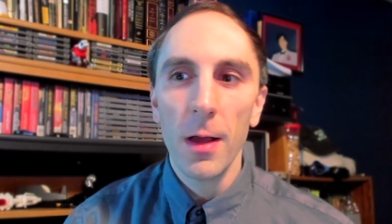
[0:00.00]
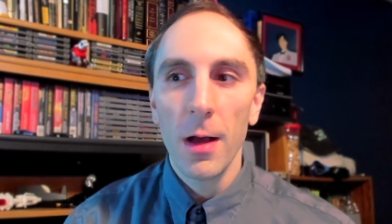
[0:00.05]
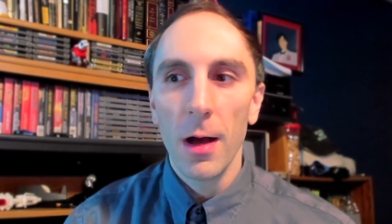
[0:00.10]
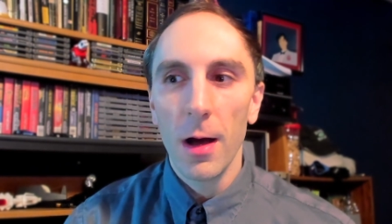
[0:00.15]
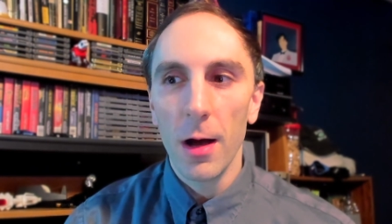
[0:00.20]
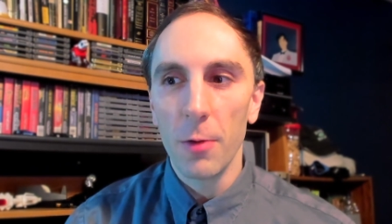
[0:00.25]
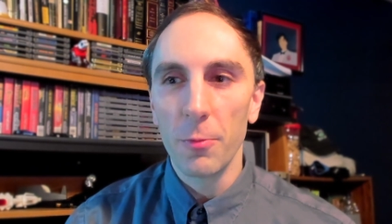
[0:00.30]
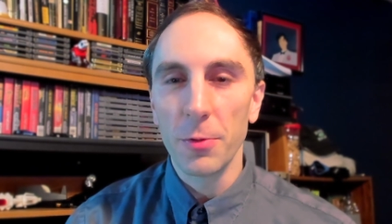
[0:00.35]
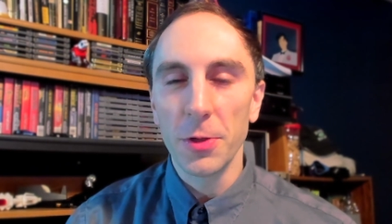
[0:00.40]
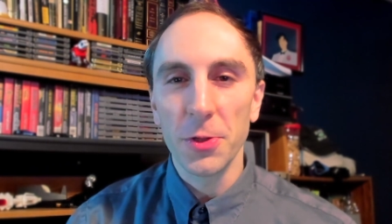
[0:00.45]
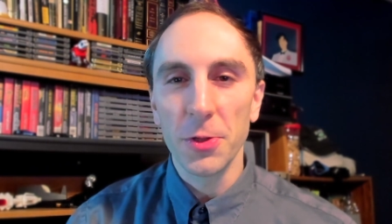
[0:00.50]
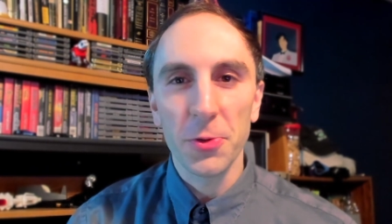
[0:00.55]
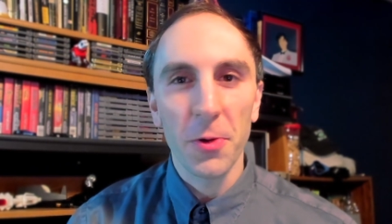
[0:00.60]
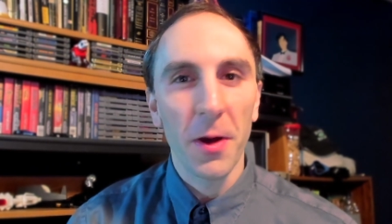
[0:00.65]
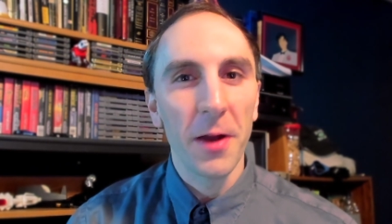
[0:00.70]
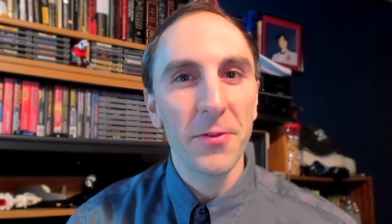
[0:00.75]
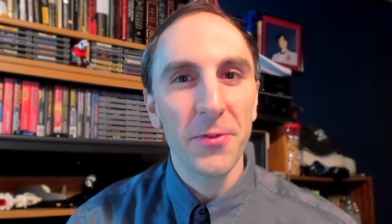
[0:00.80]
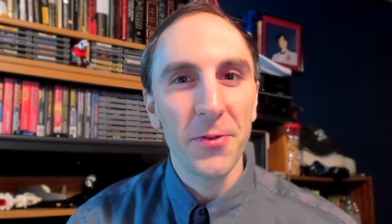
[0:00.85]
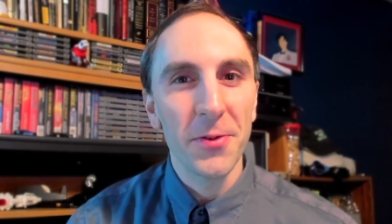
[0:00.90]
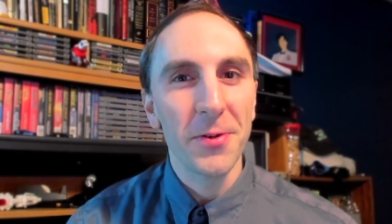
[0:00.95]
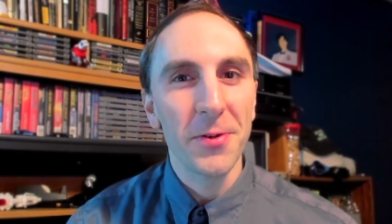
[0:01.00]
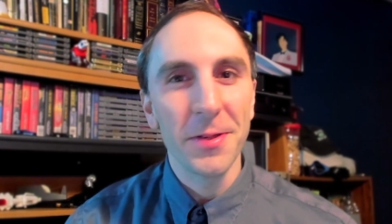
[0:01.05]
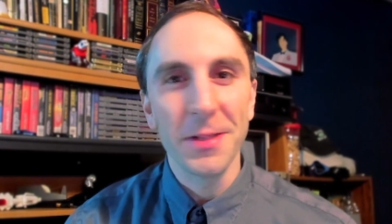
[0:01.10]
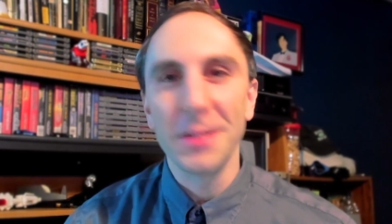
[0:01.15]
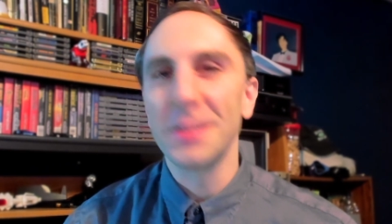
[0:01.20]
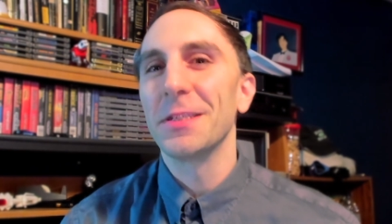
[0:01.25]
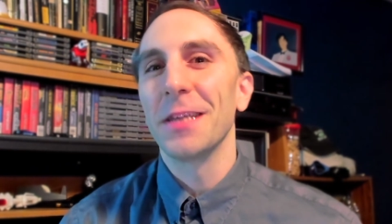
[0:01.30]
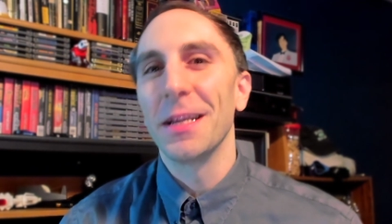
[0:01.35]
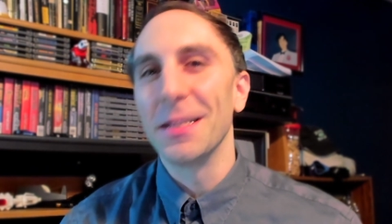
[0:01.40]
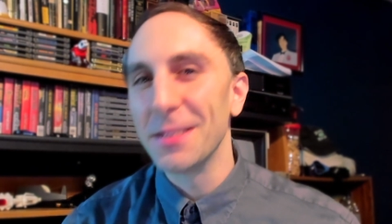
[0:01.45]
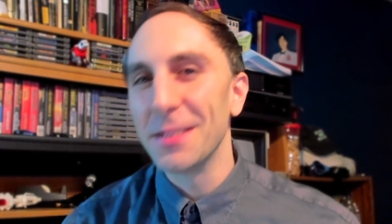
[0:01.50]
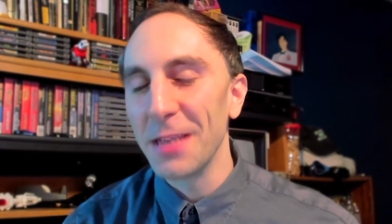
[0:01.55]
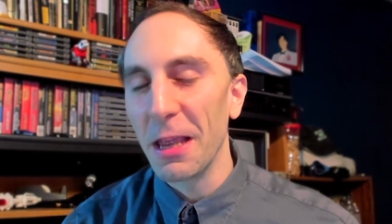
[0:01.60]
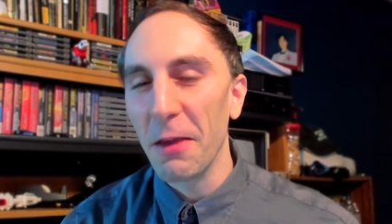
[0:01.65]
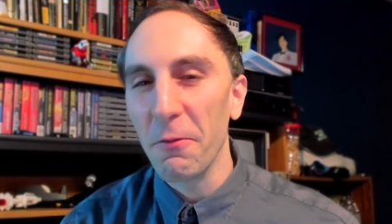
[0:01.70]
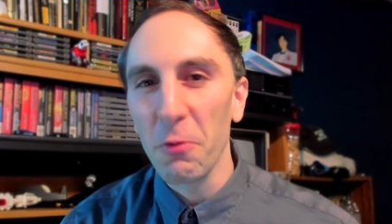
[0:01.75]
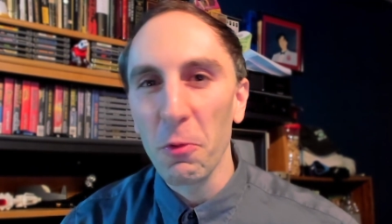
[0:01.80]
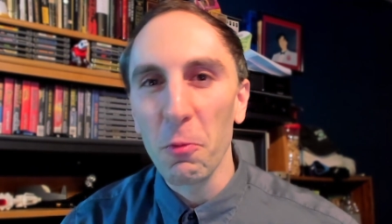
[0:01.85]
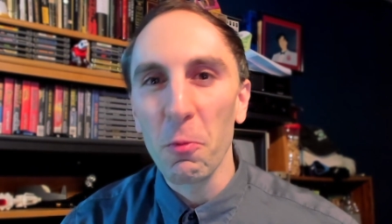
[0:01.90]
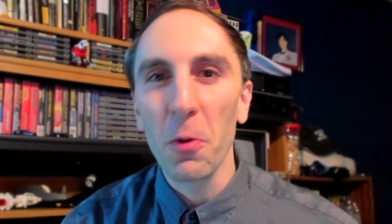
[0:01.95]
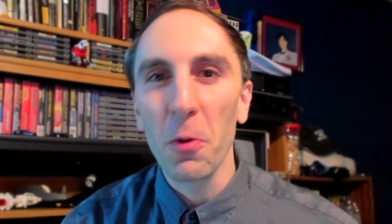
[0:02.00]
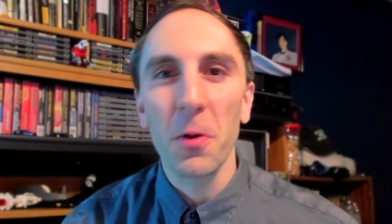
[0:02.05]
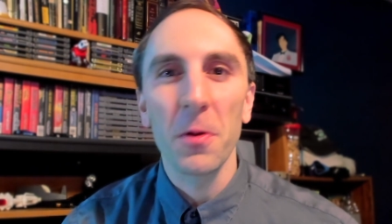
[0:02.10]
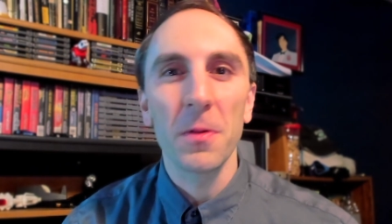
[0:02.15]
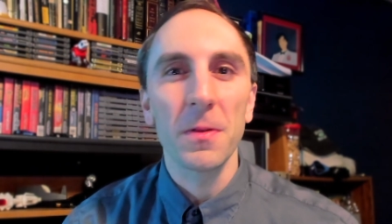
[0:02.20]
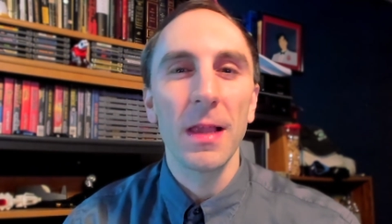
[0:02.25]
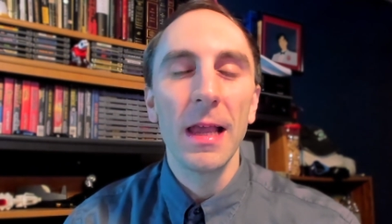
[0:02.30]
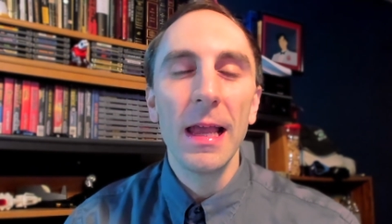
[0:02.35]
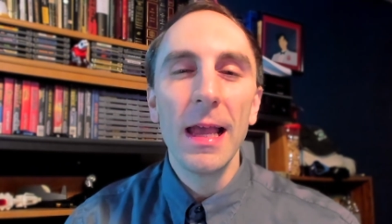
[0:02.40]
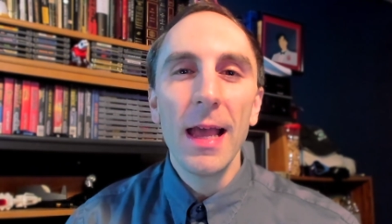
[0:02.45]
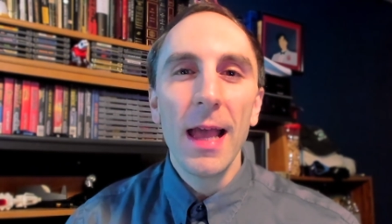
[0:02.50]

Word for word: when you're trying to, in a sense, save the world.